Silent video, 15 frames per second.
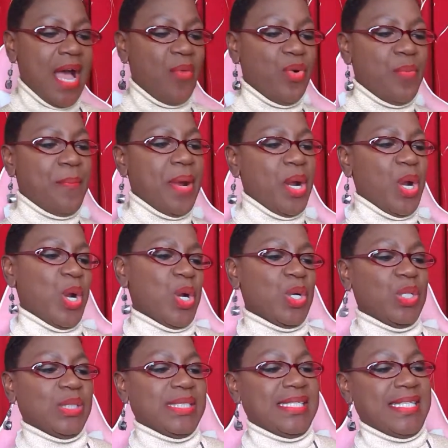our
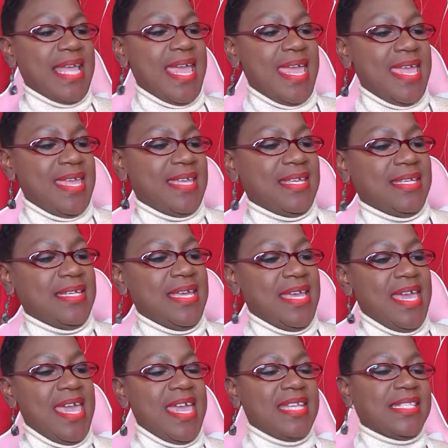Pearl Day.
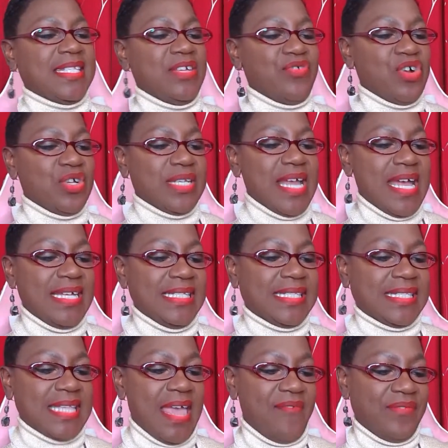
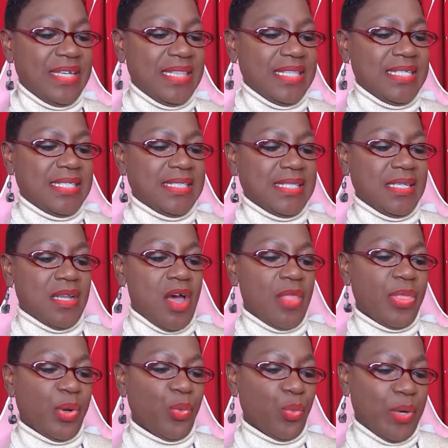8097, this is
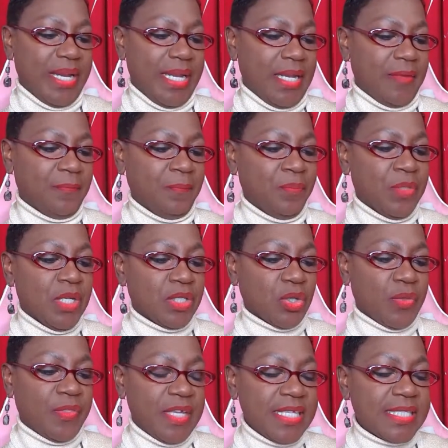another ring.
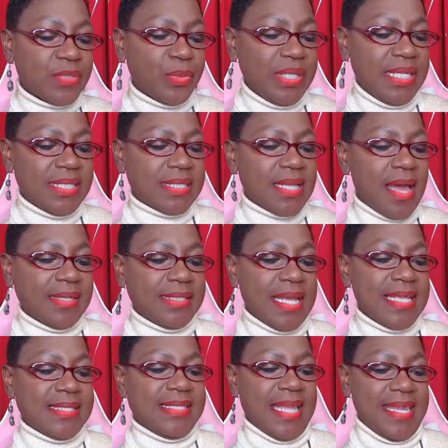So this one is not
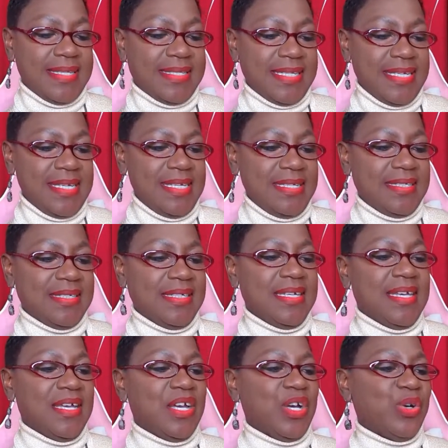as dainty.
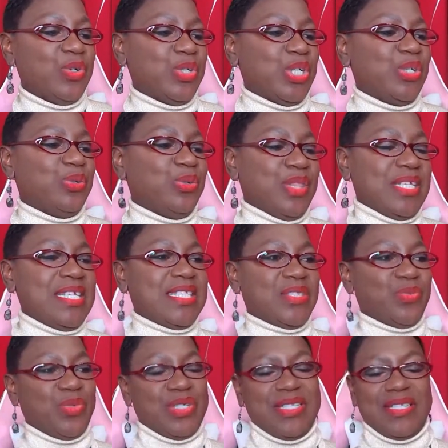Oh no,
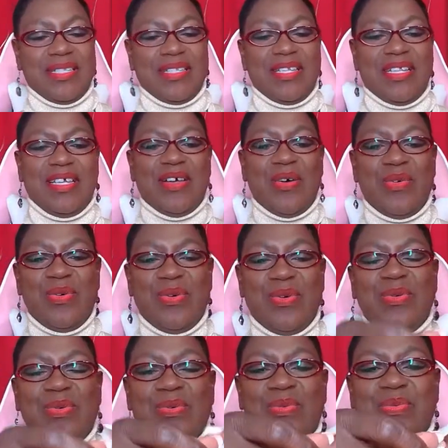this one.
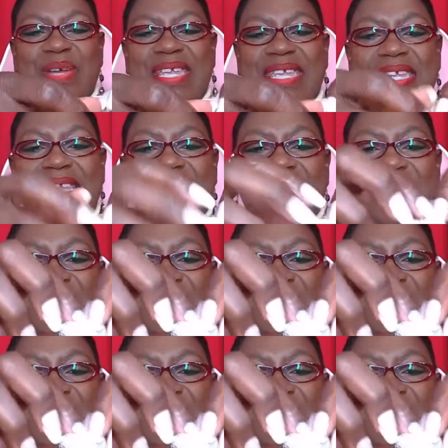Oh, we